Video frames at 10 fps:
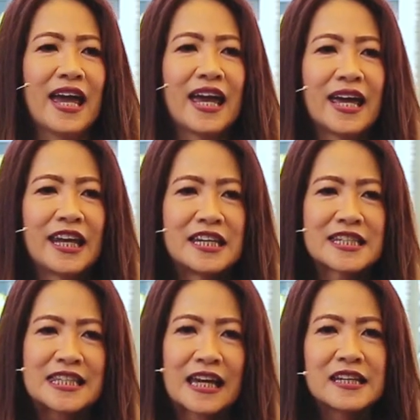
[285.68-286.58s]
And
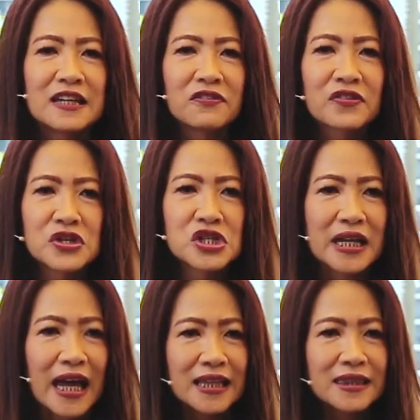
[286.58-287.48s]
the study of
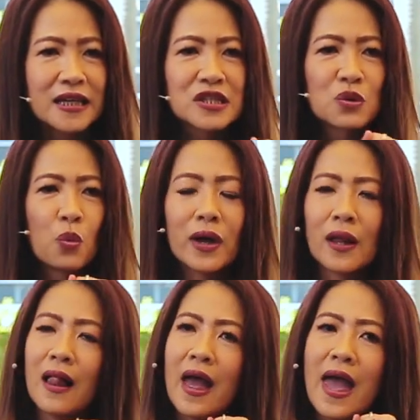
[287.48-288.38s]
Christian ethics
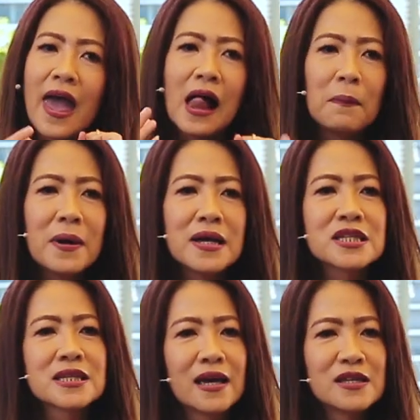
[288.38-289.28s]
will help
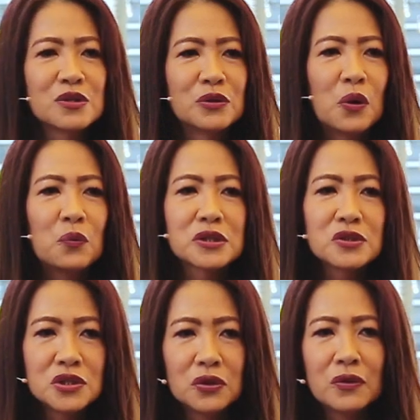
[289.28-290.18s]
us to know what
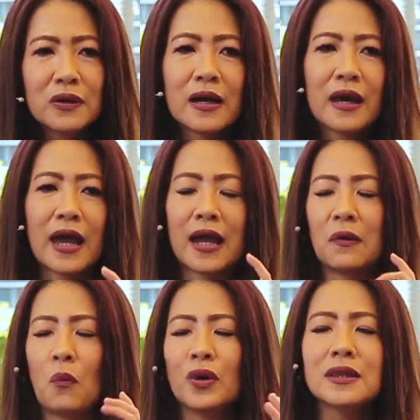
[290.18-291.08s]
to do
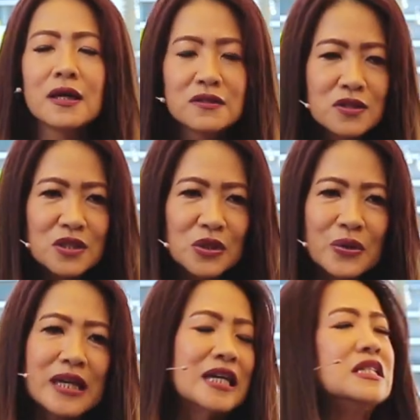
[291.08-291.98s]
and what not to
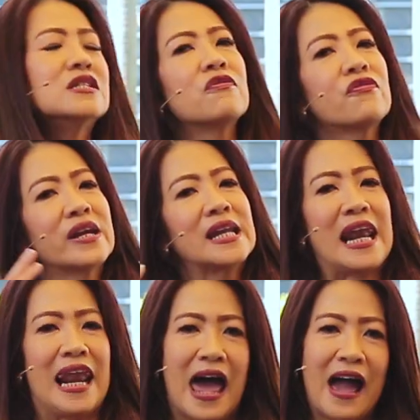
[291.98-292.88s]
do in
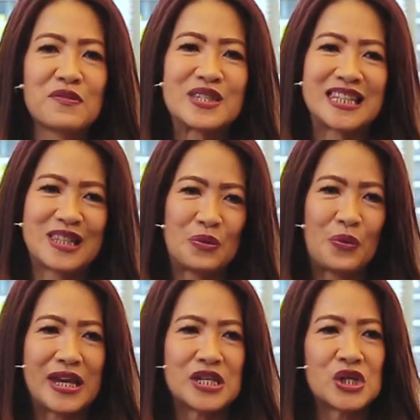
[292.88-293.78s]
different life
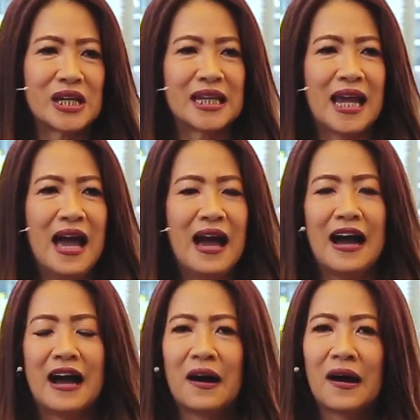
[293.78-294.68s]
situations.
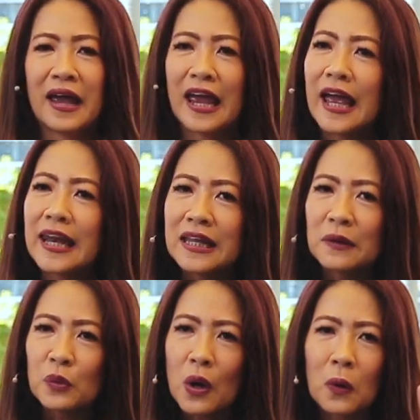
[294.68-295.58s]
And
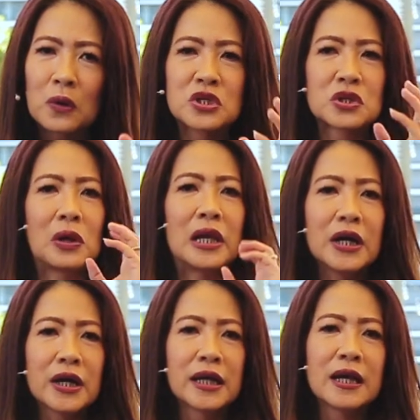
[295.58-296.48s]
then we also
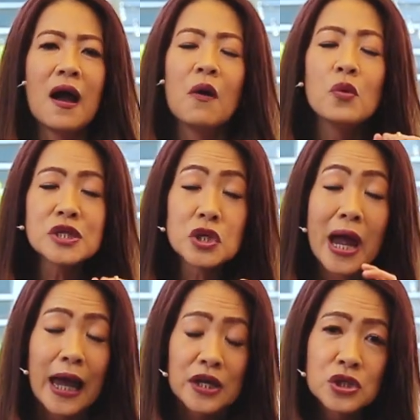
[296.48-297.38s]
learn which
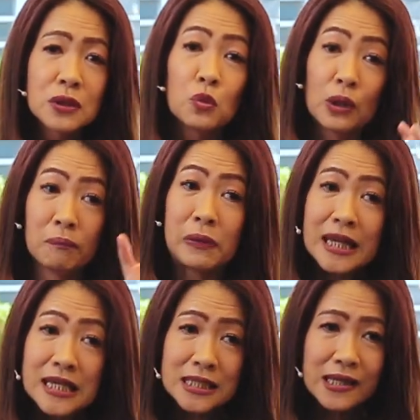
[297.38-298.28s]
action will
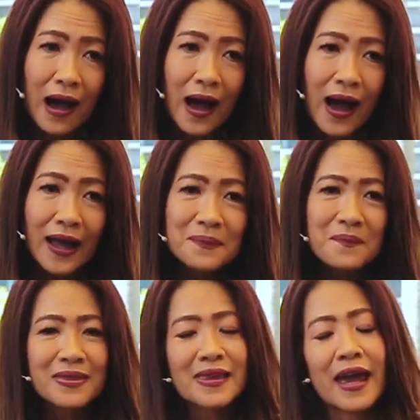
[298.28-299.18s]
please God
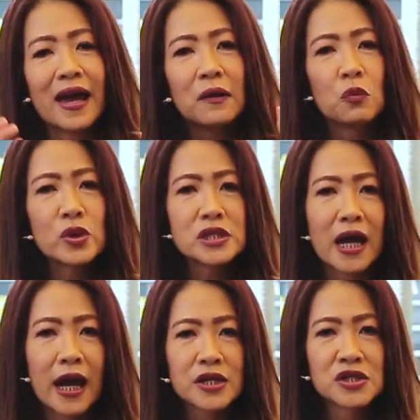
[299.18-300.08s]
and which
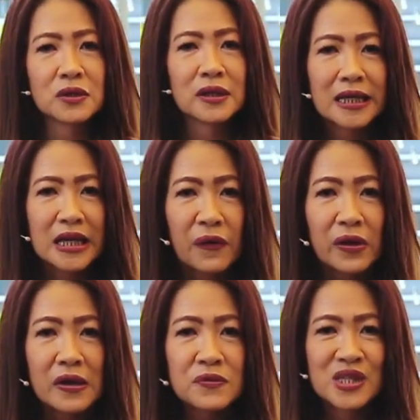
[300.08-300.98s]
action
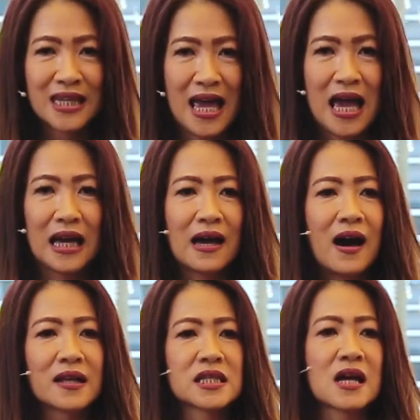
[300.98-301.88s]
grieves
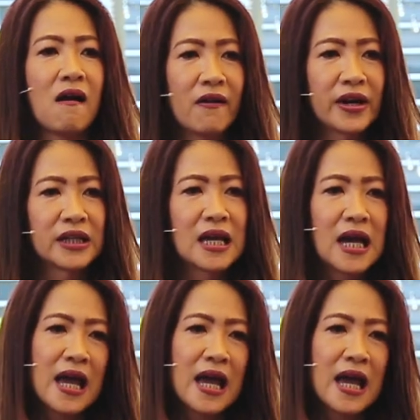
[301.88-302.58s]
God's heart.